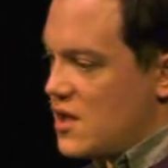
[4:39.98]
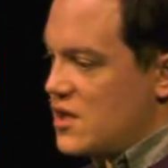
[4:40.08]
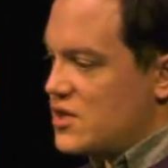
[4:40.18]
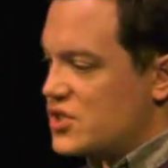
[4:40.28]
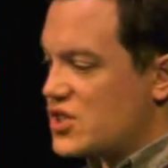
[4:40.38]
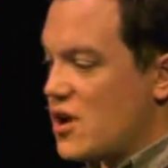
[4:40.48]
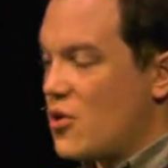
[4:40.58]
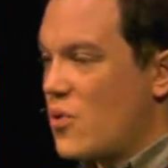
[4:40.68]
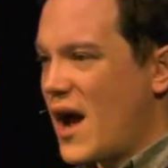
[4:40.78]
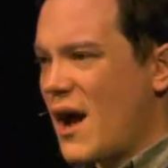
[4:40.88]

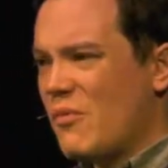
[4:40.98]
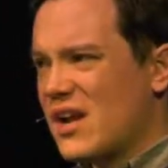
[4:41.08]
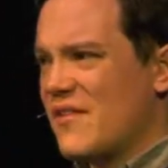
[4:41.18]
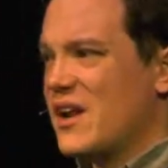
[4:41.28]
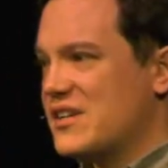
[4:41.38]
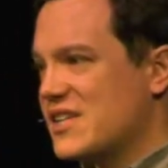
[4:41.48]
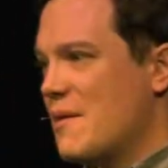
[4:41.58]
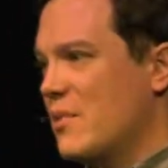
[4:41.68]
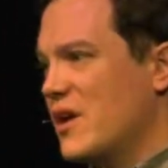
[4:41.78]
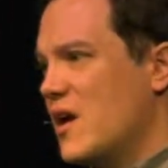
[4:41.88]
So I want to give an
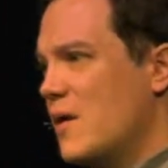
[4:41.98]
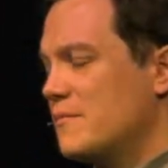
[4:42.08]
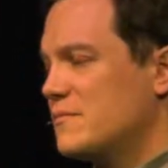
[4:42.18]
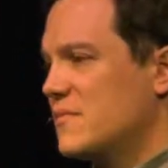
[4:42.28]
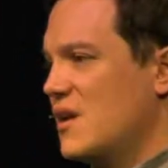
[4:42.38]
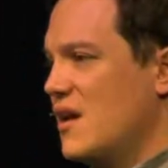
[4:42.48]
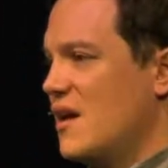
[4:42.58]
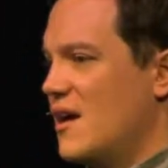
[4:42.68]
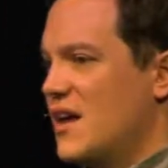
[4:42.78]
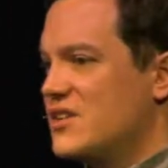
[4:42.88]
example here.
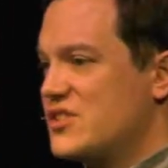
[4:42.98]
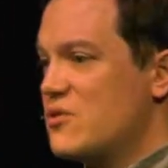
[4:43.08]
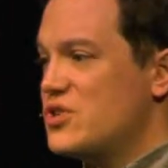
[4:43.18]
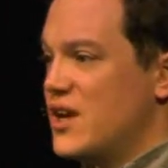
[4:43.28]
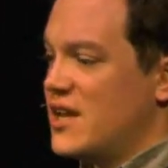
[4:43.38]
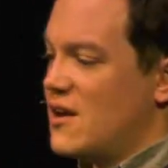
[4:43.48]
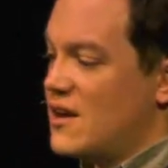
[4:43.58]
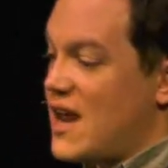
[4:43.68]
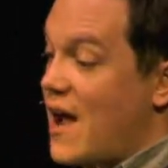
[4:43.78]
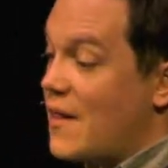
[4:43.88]
An associate here in
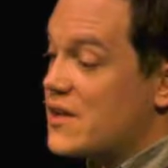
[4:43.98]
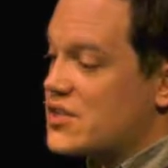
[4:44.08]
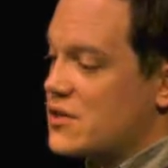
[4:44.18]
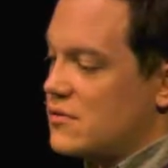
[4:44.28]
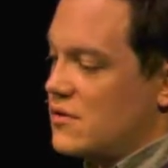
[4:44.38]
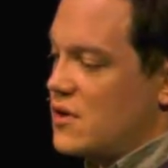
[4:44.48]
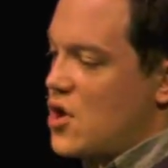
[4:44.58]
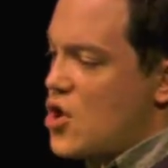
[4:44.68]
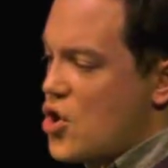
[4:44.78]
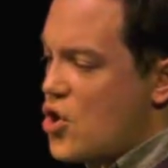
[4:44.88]
Dallas
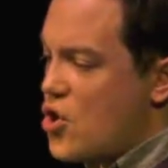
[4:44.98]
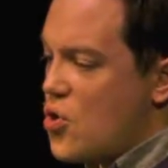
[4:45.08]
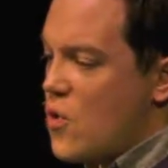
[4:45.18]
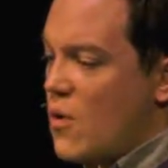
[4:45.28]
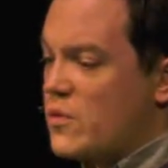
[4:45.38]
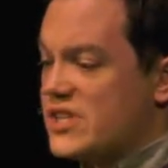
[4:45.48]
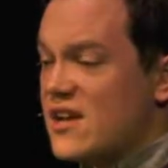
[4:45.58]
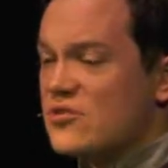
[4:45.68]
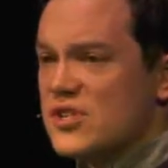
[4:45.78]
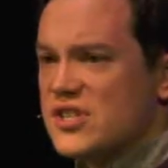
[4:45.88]
who was
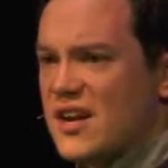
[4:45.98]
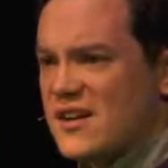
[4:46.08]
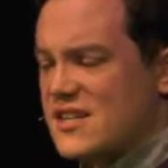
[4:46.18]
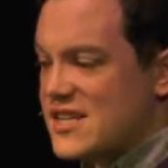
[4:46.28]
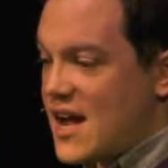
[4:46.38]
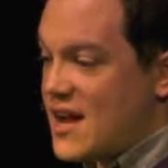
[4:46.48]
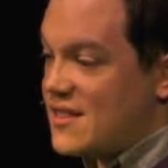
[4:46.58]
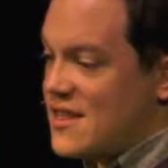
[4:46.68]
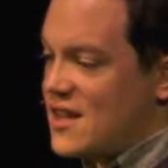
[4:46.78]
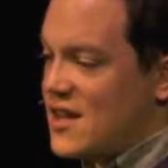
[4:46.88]
interested in design
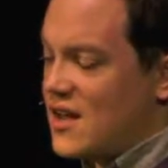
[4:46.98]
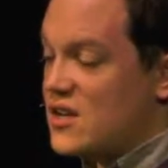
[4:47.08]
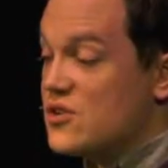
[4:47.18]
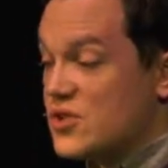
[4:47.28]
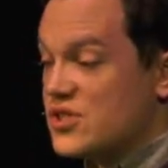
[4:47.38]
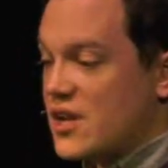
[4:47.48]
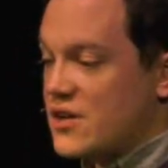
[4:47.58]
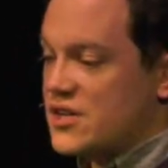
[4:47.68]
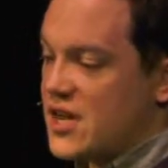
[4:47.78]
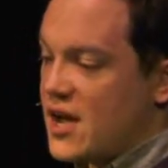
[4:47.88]
thinking and user-centered
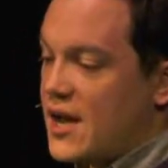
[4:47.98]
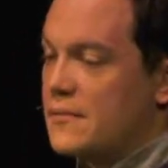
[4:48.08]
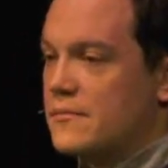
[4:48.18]
design.